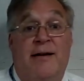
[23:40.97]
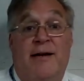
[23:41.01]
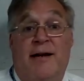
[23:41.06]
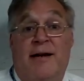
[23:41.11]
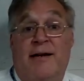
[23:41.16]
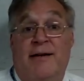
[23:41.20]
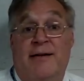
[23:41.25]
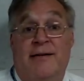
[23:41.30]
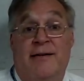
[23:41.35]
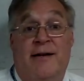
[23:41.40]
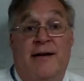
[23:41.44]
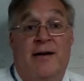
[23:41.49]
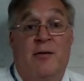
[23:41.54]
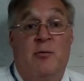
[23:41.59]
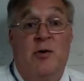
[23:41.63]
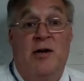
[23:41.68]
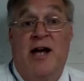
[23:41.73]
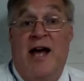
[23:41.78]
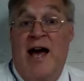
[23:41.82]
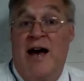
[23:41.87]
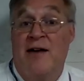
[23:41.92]
and
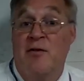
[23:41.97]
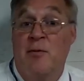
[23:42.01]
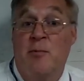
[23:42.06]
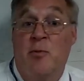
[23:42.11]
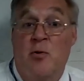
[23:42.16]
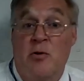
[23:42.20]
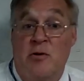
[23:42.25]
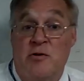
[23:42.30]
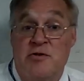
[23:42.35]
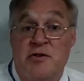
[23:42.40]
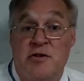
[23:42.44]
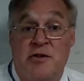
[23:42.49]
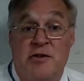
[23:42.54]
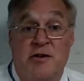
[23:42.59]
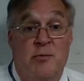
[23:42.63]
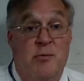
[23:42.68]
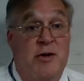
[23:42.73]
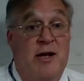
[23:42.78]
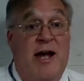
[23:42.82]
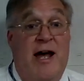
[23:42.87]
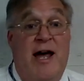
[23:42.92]
we have abortion,
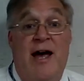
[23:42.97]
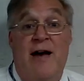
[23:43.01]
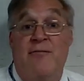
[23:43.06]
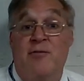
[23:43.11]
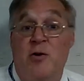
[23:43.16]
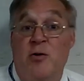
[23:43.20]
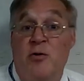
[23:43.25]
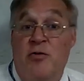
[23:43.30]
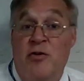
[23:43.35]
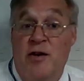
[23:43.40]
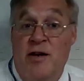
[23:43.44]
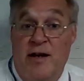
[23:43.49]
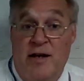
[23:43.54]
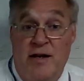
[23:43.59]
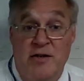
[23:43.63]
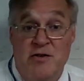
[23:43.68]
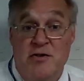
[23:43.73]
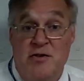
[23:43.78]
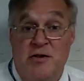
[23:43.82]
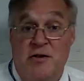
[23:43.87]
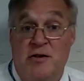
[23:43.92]
and we have
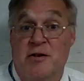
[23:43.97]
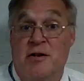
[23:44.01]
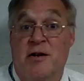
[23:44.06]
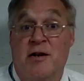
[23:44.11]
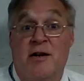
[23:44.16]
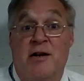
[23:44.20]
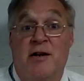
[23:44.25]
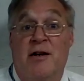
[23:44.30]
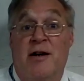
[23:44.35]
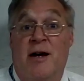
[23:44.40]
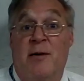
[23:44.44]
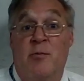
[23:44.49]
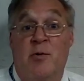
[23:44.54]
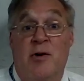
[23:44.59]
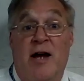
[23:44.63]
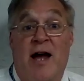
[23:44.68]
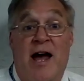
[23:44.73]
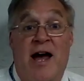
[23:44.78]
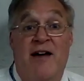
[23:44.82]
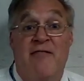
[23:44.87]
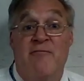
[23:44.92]
euthanasia, and
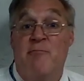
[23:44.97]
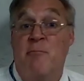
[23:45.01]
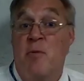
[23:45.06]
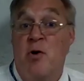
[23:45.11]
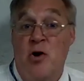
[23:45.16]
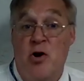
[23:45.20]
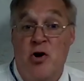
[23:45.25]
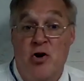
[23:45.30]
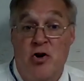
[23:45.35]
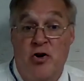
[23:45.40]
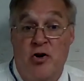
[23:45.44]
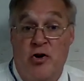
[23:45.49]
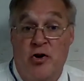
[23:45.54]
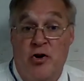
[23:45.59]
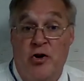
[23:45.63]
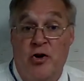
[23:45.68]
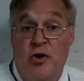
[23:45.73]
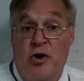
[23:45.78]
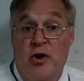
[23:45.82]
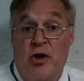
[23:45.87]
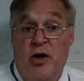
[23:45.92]
we have
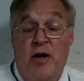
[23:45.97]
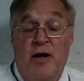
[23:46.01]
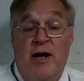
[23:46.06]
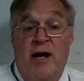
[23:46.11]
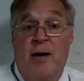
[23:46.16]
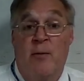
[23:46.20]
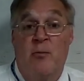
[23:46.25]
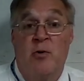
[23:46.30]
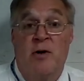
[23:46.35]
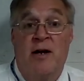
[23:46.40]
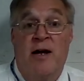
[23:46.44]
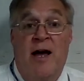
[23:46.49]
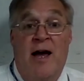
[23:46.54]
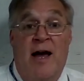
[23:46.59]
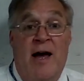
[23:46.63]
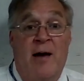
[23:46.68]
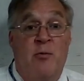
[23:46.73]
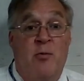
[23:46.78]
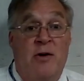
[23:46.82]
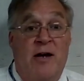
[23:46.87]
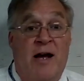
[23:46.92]
murder, and we
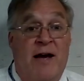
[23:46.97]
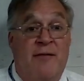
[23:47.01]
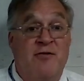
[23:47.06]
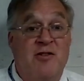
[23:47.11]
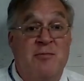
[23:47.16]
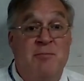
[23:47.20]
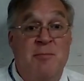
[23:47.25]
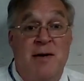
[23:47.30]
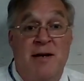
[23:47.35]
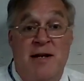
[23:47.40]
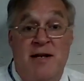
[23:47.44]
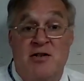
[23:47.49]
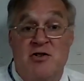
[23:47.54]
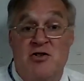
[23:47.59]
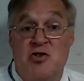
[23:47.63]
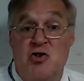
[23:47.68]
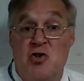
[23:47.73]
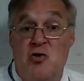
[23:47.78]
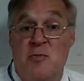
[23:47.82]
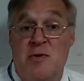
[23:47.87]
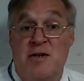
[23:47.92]
have
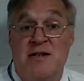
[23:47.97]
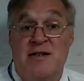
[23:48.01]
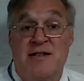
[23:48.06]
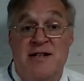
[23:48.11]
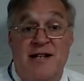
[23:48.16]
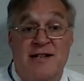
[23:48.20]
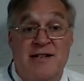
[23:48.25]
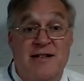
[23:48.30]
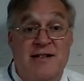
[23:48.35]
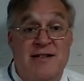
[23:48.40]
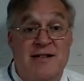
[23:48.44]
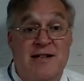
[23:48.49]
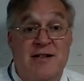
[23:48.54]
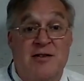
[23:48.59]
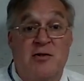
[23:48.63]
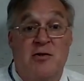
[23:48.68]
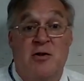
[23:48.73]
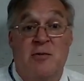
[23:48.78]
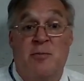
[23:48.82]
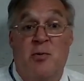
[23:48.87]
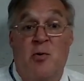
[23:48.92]
diminished human dignity
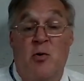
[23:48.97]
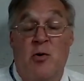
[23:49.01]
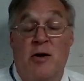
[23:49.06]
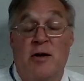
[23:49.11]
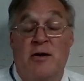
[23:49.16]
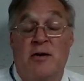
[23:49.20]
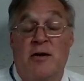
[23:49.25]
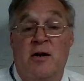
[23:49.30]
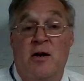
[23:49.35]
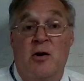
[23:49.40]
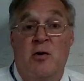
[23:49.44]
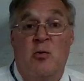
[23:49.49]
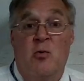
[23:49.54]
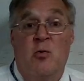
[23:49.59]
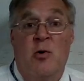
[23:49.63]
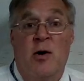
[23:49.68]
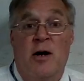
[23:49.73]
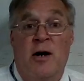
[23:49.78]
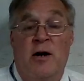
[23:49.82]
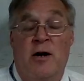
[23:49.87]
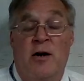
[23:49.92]
to the point
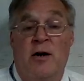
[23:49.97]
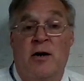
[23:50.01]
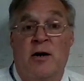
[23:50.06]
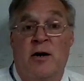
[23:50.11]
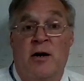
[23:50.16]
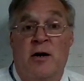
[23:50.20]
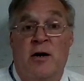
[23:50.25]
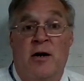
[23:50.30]
where